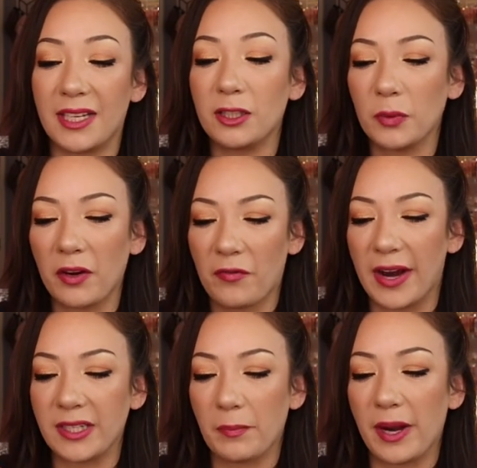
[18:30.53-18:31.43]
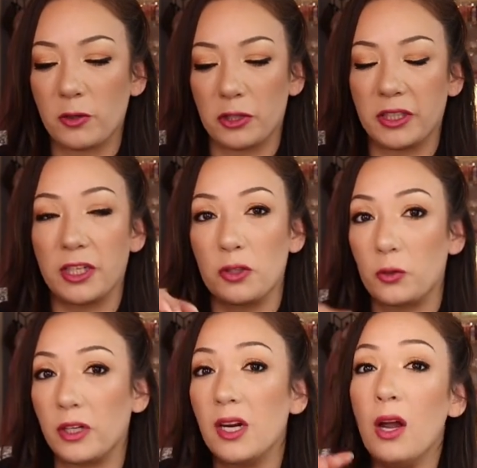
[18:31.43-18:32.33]
That's what I find about Juicy
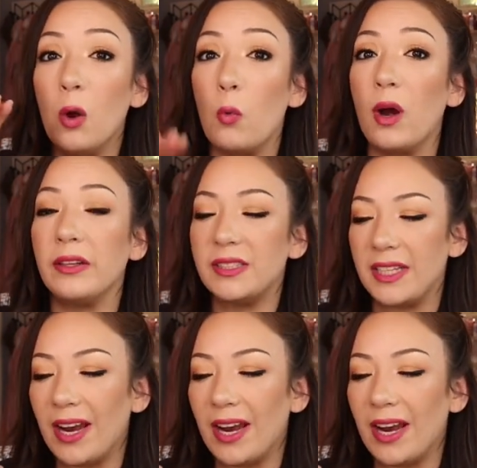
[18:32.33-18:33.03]
Couture wallets.